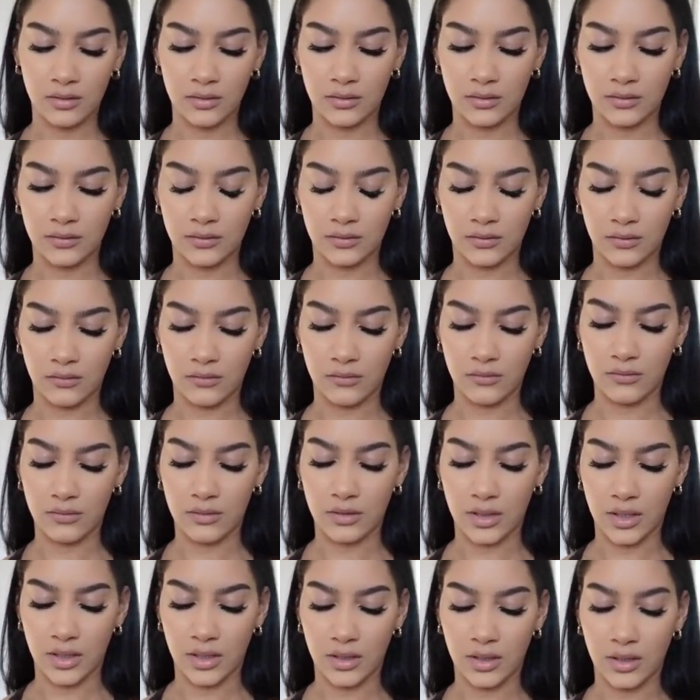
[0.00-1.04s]
so
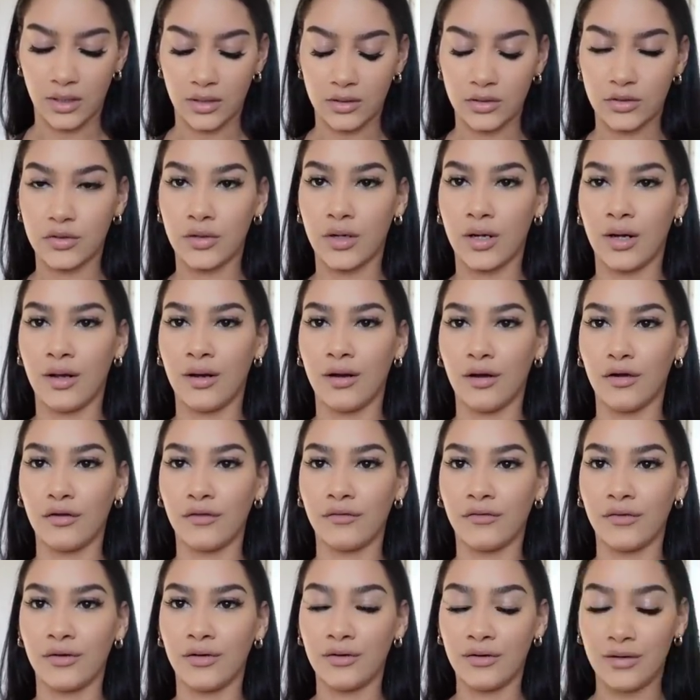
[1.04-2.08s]
I can try it on
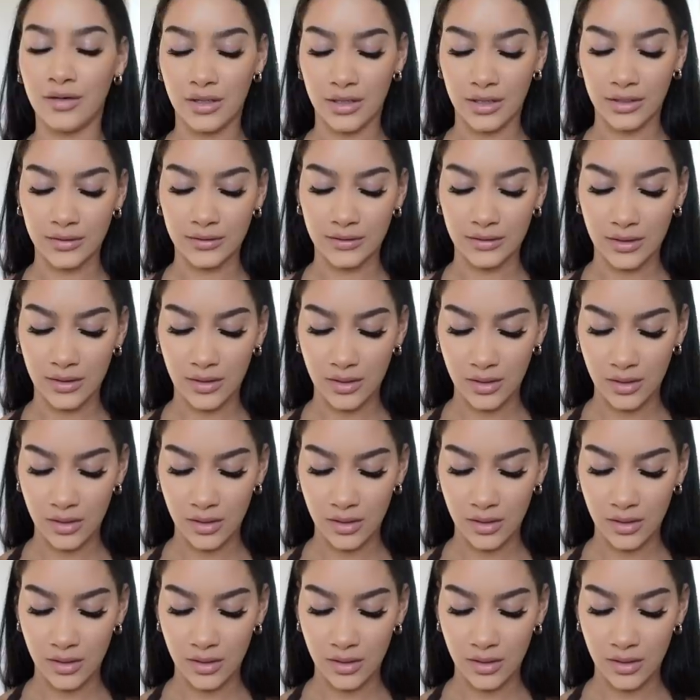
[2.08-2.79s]
for you guys.